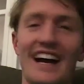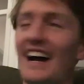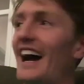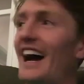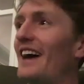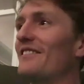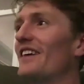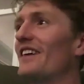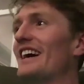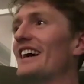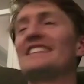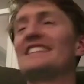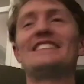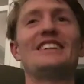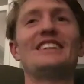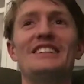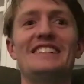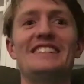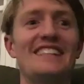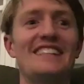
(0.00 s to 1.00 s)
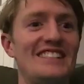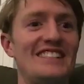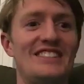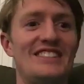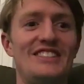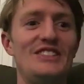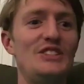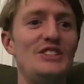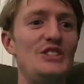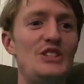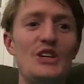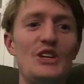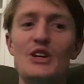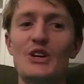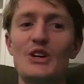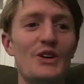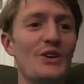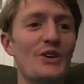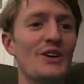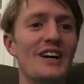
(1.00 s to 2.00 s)
I'm like to just
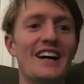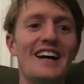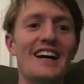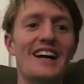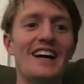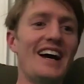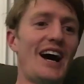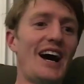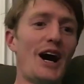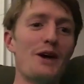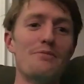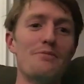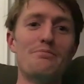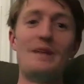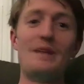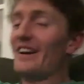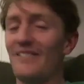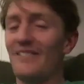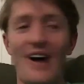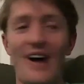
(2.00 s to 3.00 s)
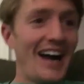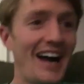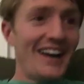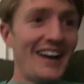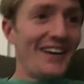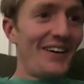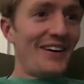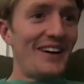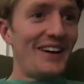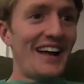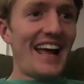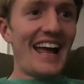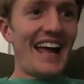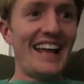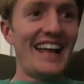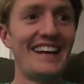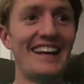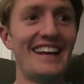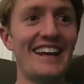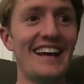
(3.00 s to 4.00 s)
do a beer mile,
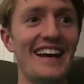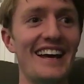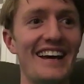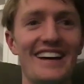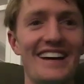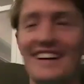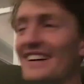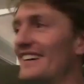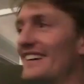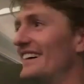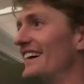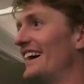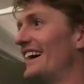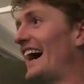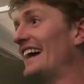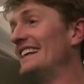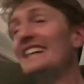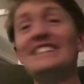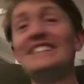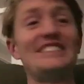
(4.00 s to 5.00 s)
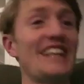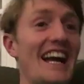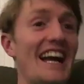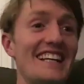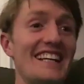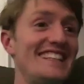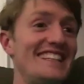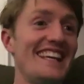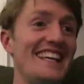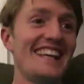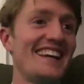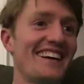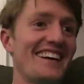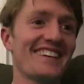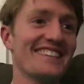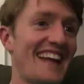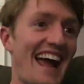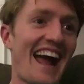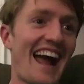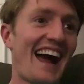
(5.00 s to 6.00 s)
and I need you guys
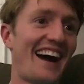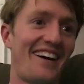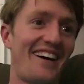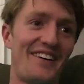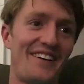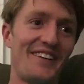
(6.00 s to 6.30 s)
here now.